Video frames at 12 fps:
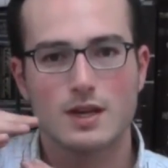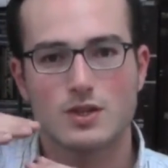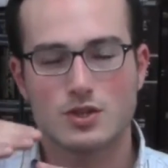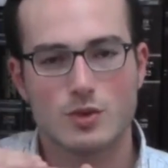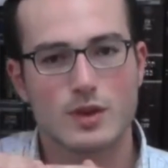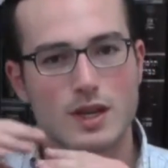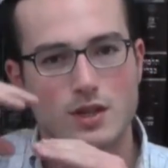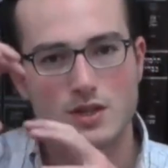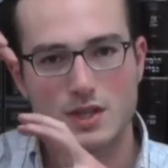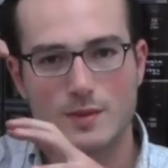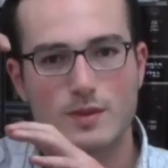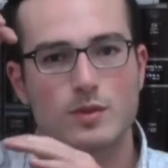showing
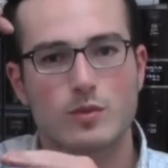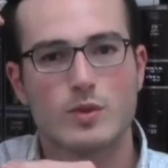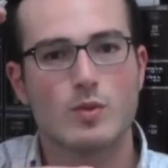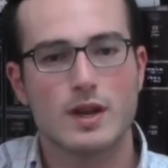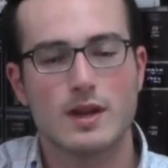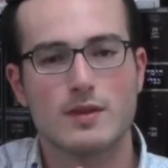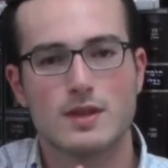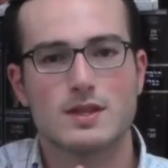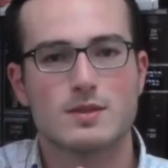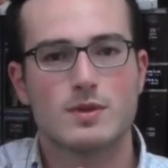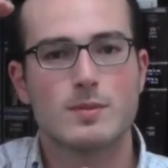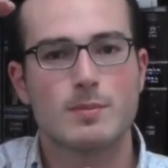Hashem that we want everything
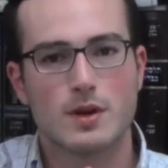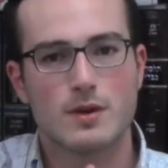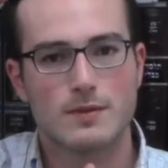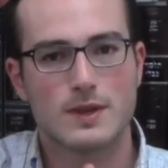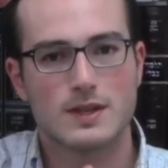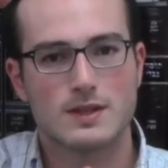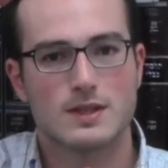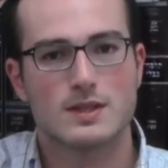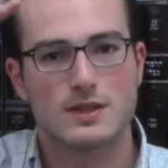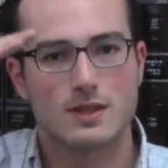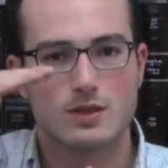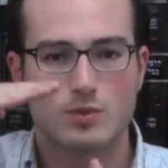to be perfect,
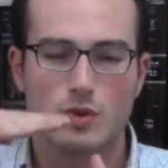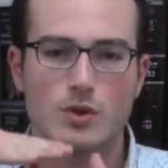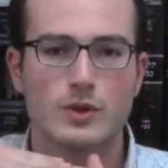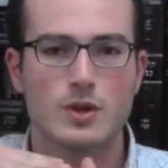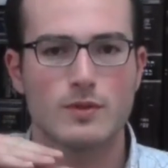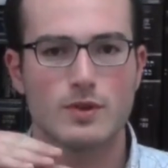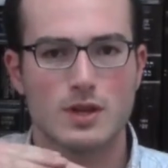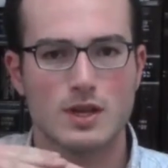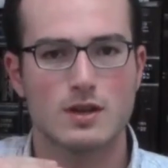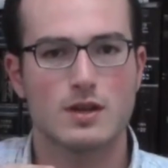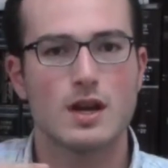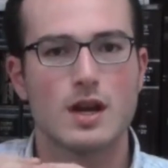and since we're only over
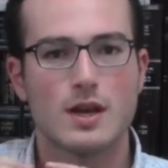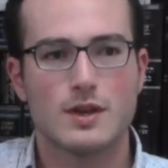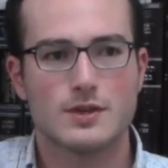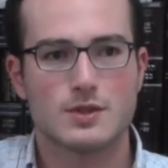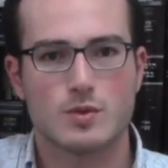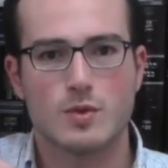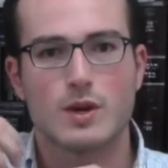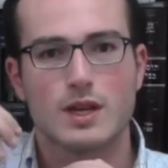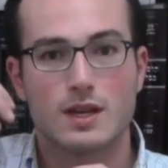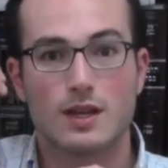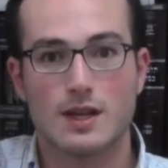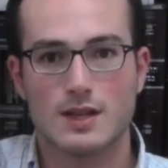here, so we want
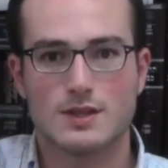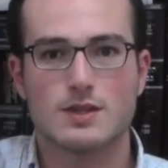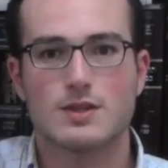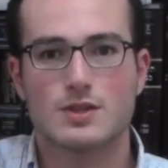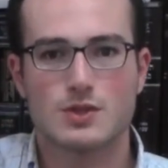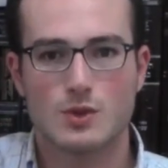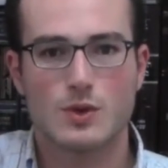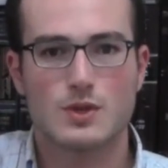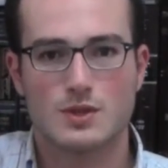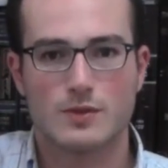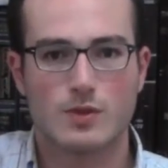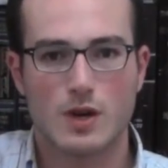to connect to the
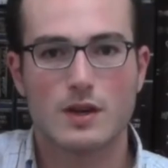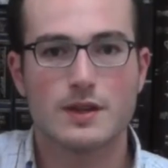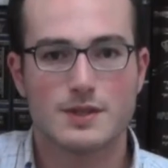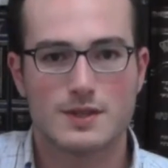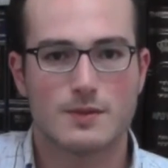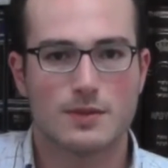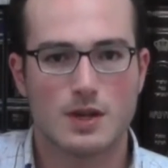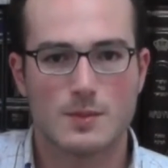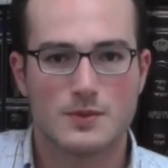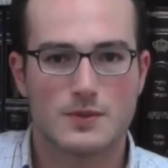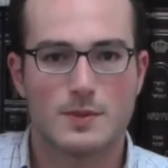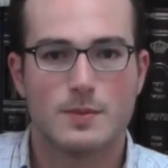source of where all this stuff
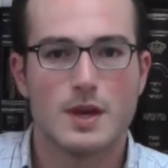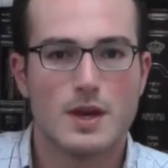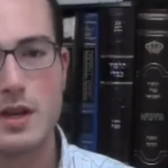comes from.